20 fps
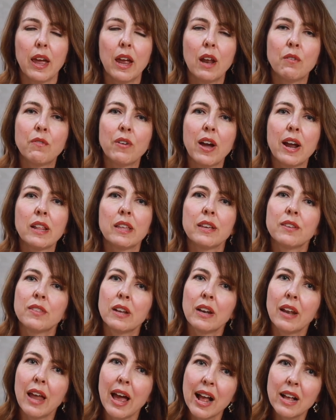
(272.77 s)
And finally,
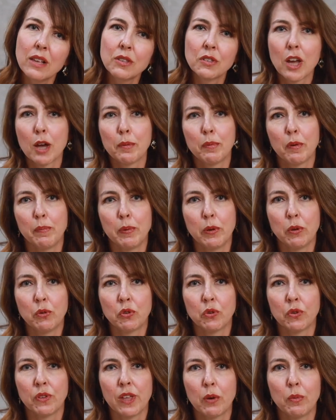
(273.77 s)
the last type of
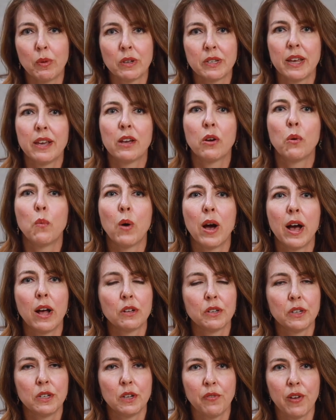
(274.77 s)
booster that will take a while
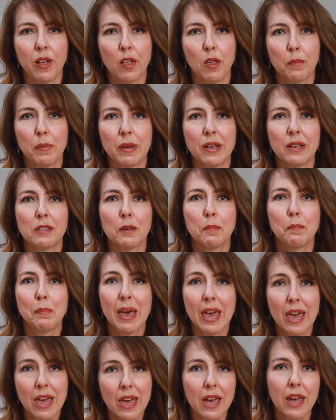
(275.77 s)
to develop is a
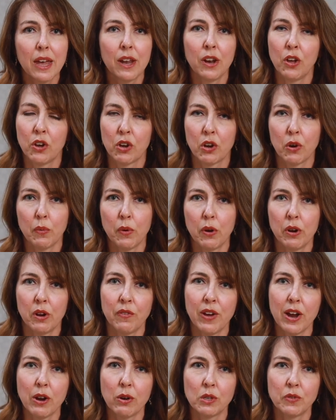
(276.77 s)

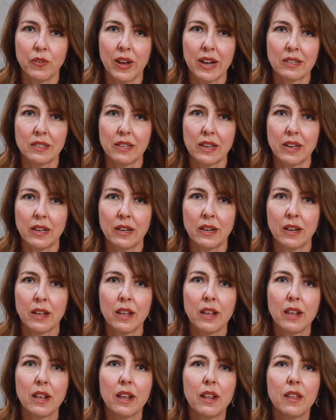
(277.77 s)
pan-coronavirus vaccine
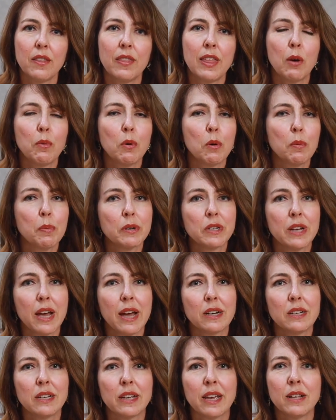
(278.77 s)
that will
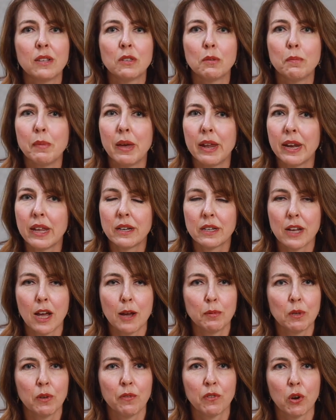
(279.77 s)
protect against many
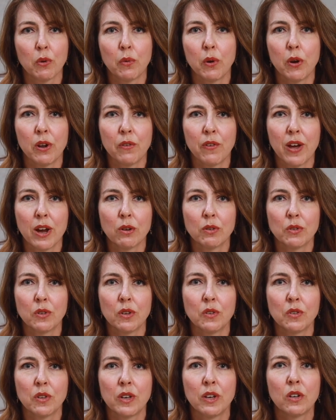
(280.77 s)
types of
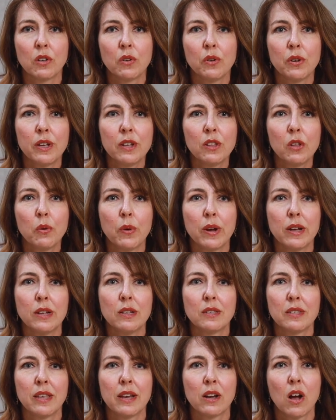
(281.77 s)
coronaviruses, including the
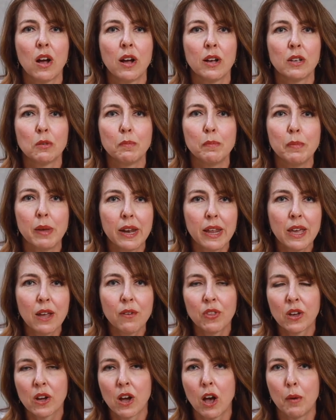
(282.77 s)
ones that cause many
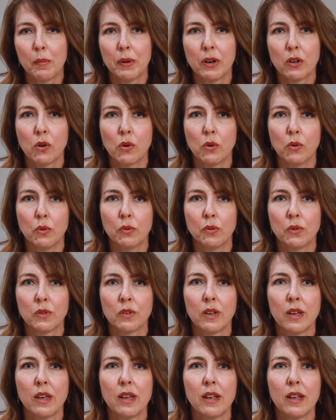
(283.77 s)
of the common colds.